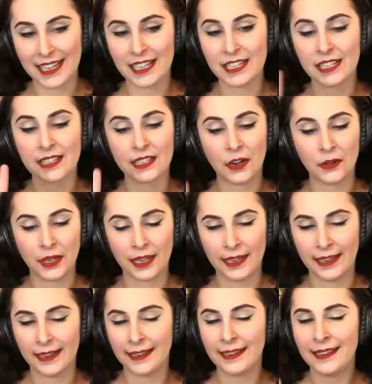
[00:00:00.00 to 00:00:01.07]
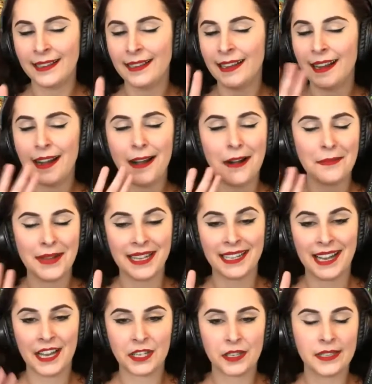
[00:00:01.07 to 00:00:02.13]
It's so good. Oh my
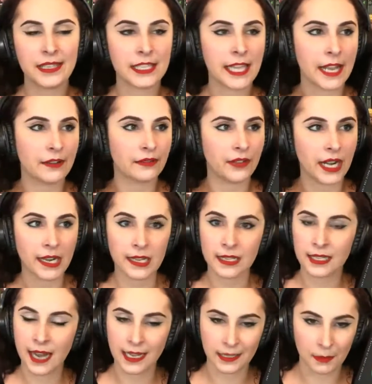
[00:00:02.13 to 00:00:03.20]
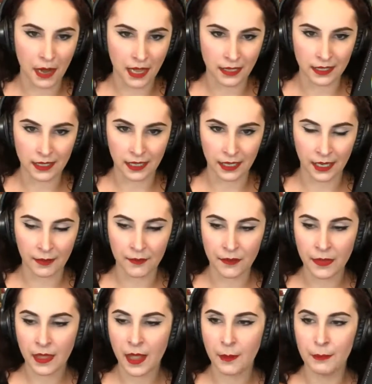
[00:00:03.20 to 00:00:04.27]
gosh. This is like Frankenstein's monster,
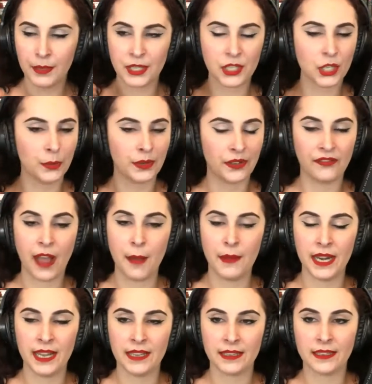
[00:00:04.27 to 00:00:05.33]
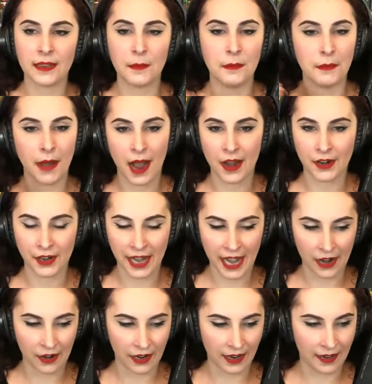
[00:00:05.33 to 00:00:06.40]
the super feminist modern
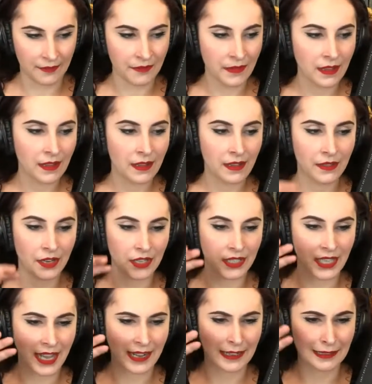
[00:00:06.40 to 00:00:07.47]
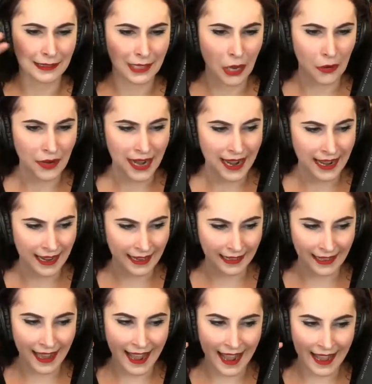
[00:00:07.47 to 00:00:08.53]
era. There's like
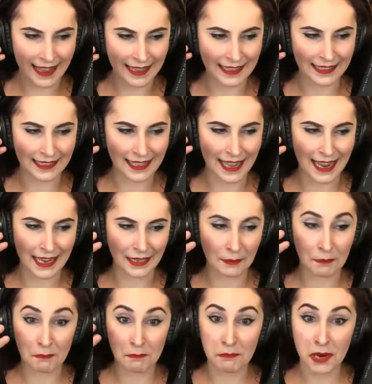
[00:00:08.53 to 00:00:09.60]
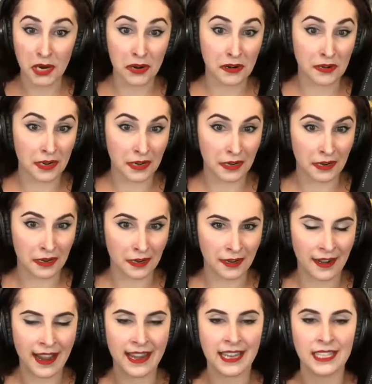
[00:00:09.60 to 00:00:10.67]
cloning and like
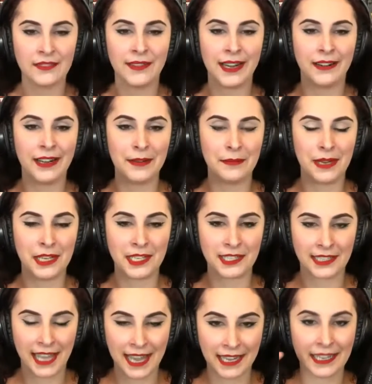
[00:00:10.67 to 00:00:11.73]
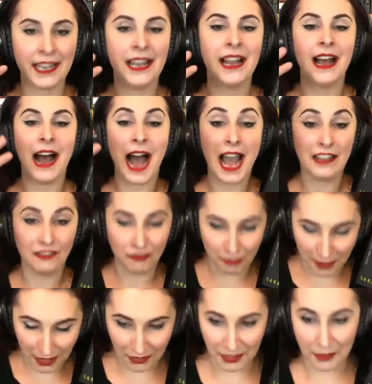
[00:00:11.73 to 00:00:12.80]
murder. And it's very much like I've
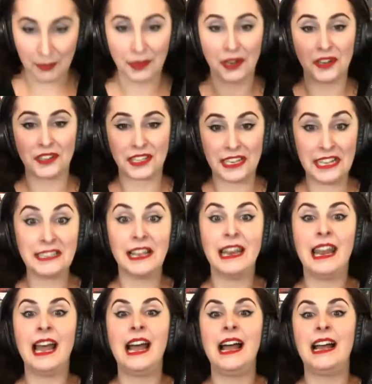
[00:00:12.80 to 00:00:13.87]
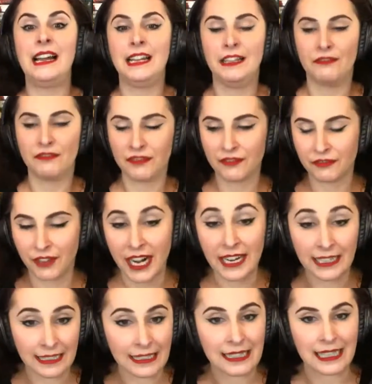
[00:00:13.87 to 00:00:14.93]
built a person. It's alive.
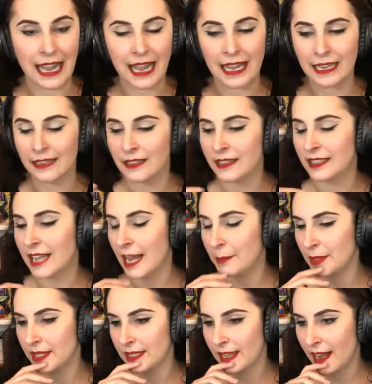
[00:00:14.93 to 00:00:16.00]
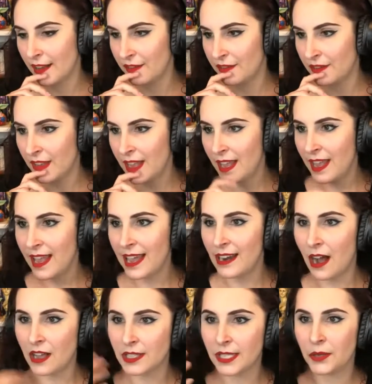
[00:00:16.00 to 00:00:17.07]
Frankenstein type of stuff. And
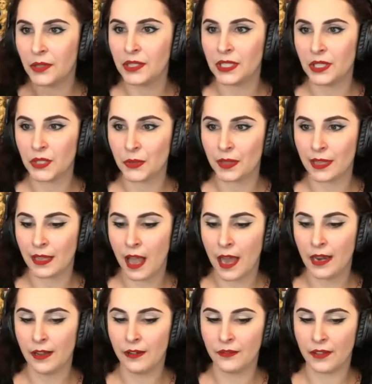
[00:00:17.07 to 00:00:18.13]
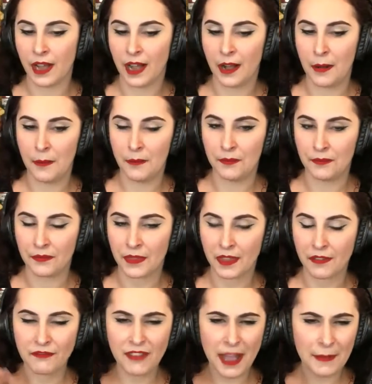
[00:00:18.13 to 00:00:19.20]
also it deals with a lot of
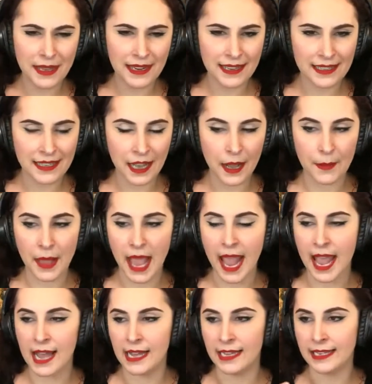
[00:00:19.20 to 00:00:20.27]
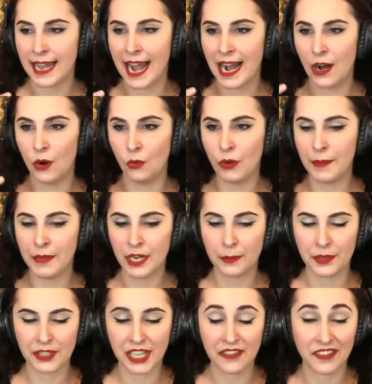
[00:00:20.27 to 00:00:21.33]
feminism and how women are
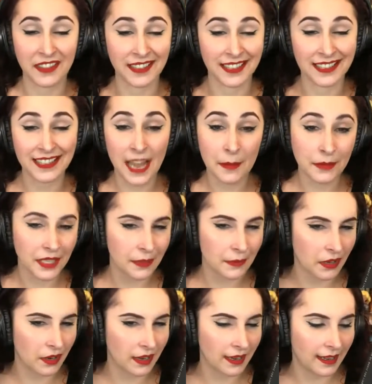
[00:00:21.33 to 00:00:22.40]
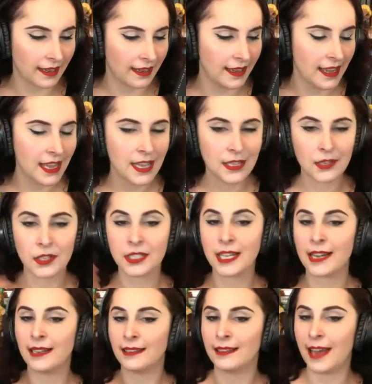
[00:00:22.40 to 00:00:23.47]
perceived in the STEM community. There's
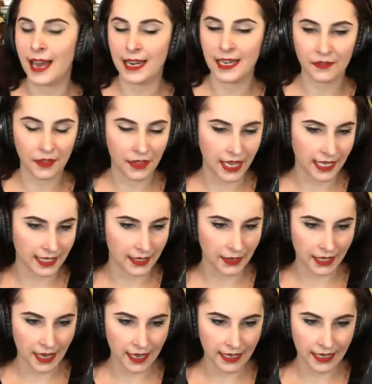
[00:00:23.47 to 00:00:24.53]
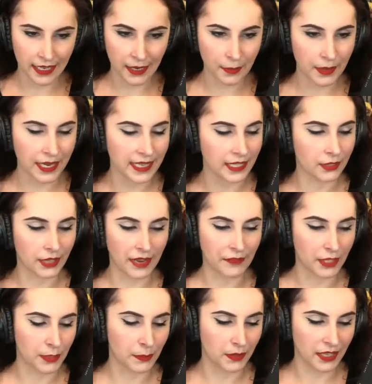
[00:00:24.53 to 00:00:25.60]
got a lot of different things going on here, but it's great
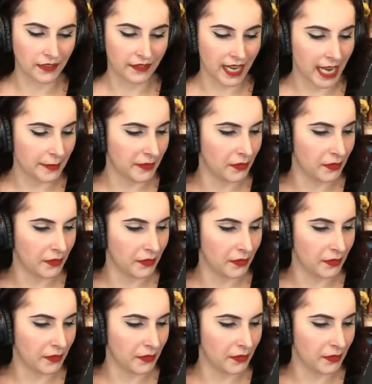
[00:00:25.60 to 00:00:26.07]
for spooky vibes.